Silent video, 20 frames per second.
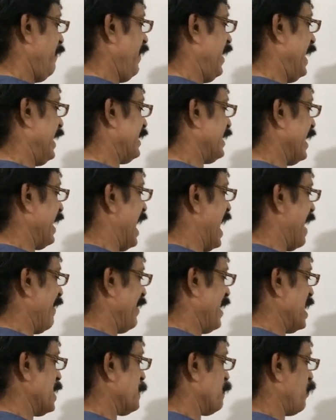weighted
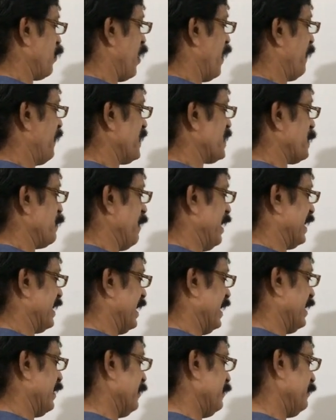average profits
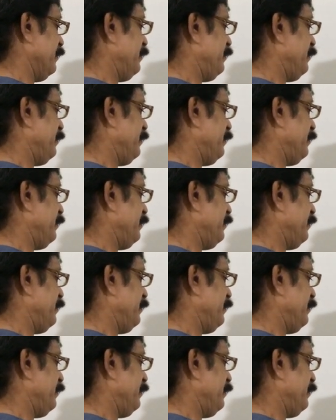method.